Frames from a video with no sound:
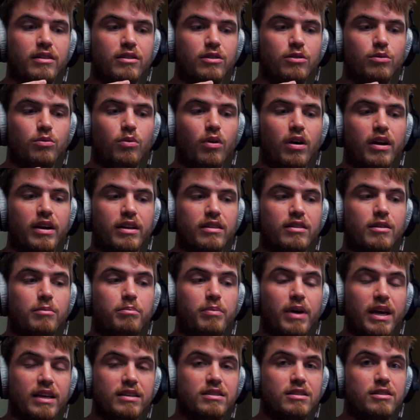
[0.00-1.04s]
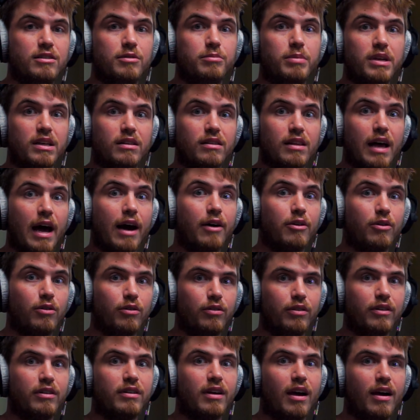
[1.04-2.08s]
You wanted the bass to be loud all
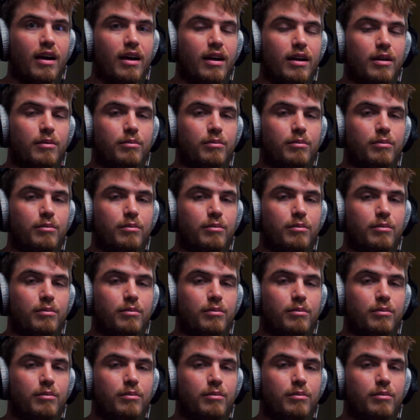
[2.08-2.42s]
the time, you